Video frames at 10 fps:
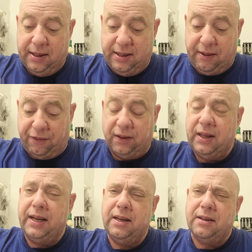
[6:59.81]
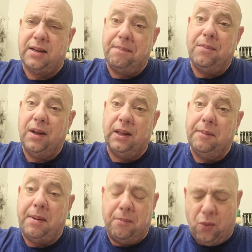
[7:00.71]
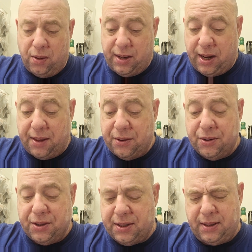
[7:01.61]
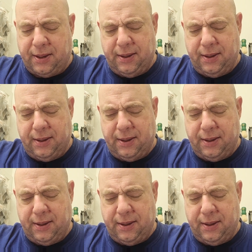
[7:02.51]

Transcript: differently, some a little bit more than others,